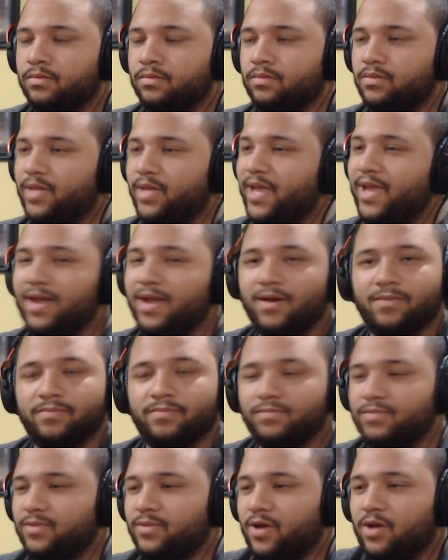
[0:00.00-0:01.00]
Damn!
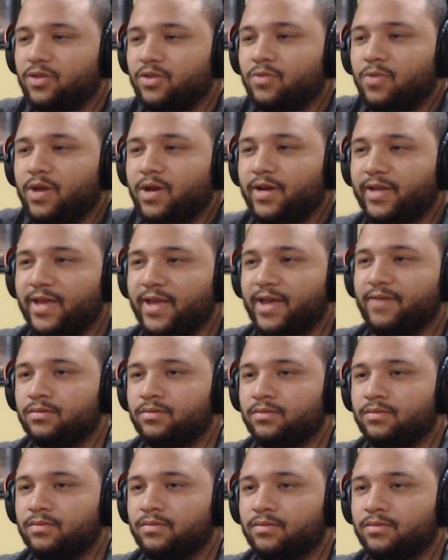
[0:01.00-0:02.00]
On the run again.
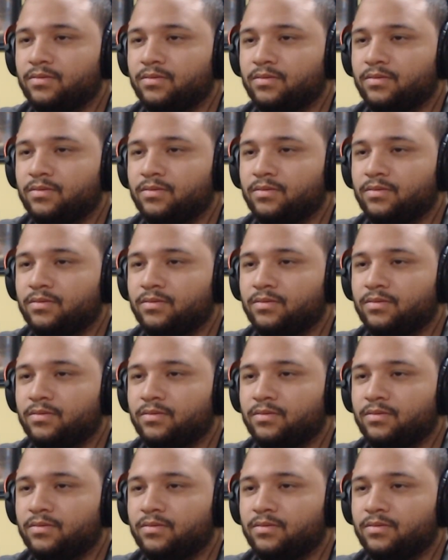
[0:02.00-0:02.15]
You okay?